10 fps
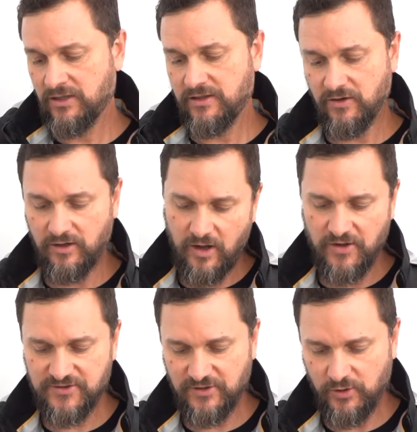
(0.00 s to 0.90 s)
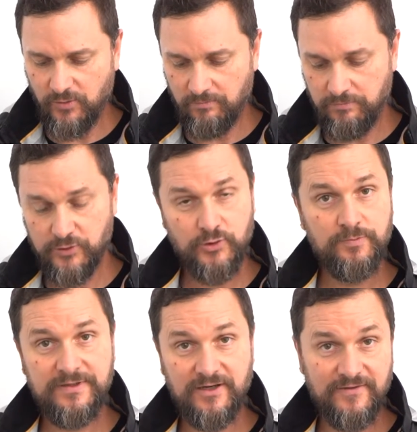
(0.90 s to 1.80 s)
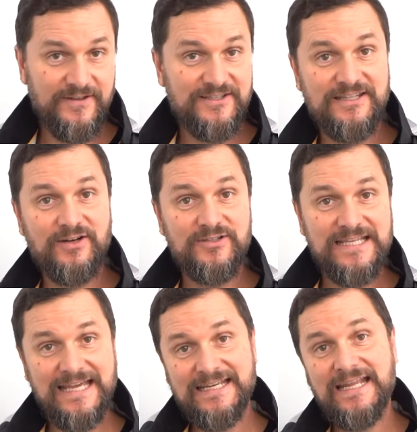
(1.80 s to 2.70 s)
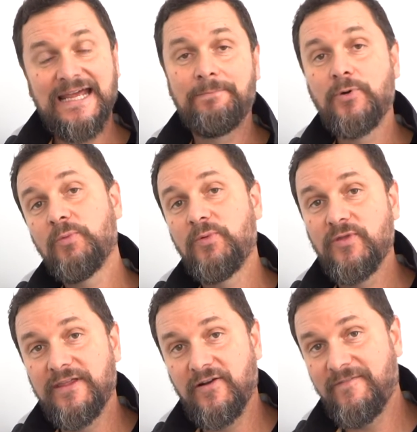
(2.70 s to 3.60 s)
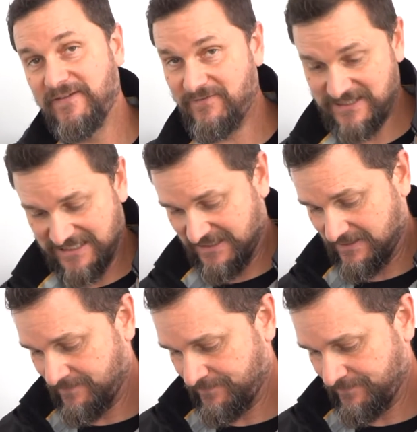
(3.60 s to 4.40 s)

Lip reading: There are also blue PRVs that are 10 and purple that are 15.